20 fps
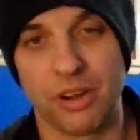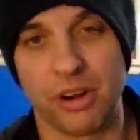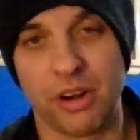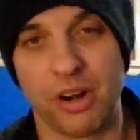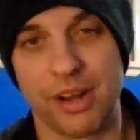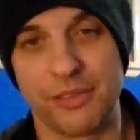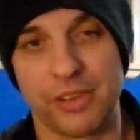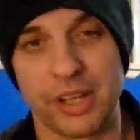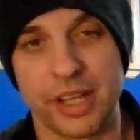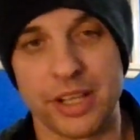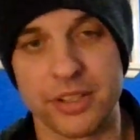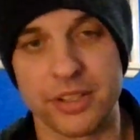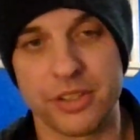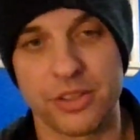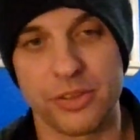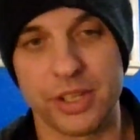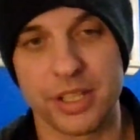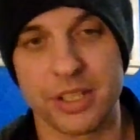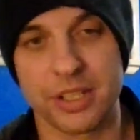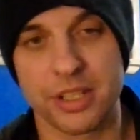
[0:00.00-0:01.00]
RF lens
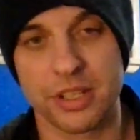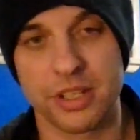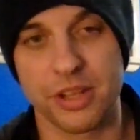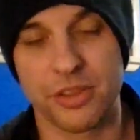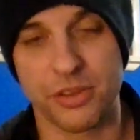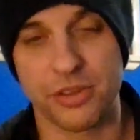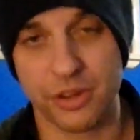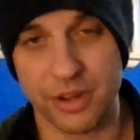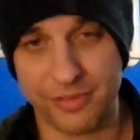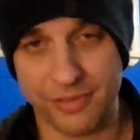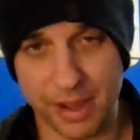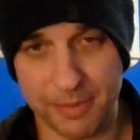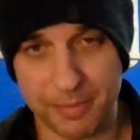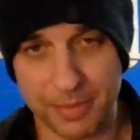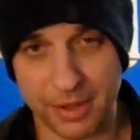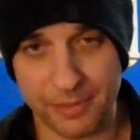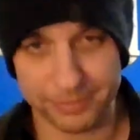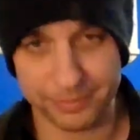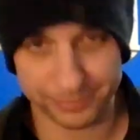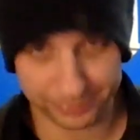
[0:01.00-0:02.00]
there is,
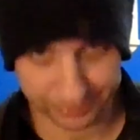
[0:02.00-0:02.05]
35mm.